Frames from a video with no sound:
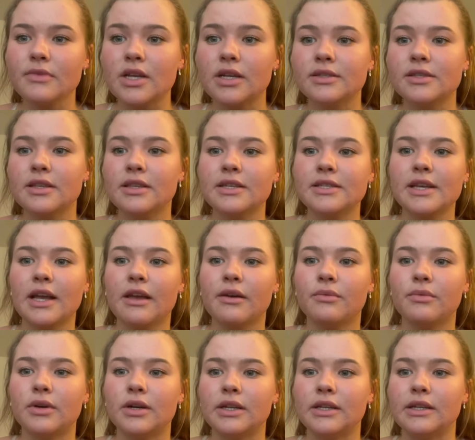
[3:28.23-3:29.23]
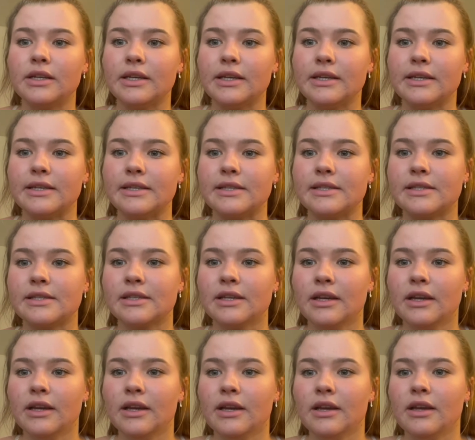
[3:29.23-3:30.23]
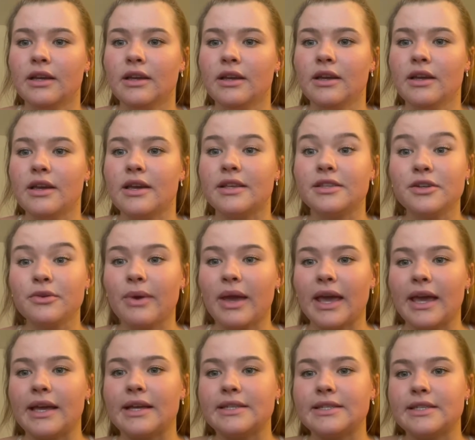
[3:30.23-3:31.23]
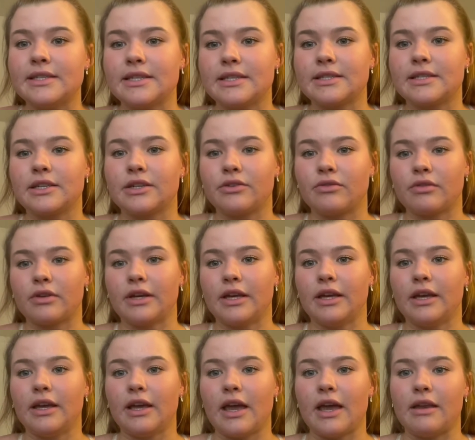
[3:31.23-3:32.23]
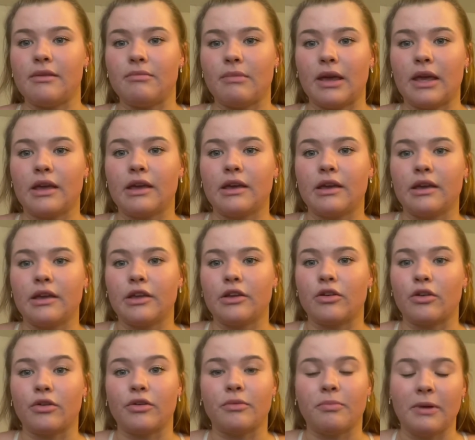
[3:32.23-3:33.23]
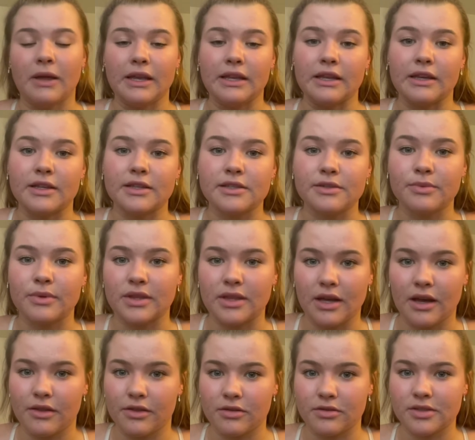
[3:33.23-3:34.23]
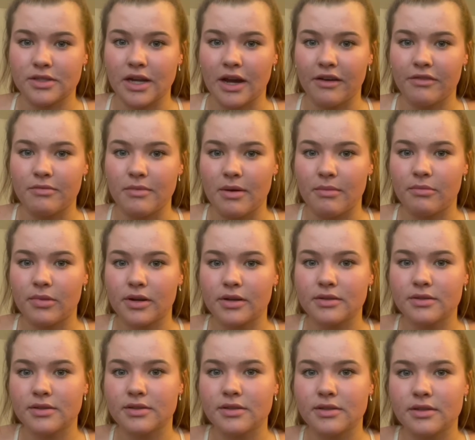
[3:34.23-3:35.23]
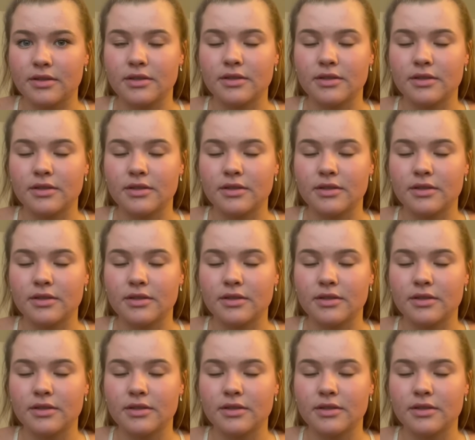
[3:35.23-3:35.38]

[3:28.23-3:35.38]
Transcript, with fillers: So the second one is it's okay to disagree and make your own opinions with the other staff members.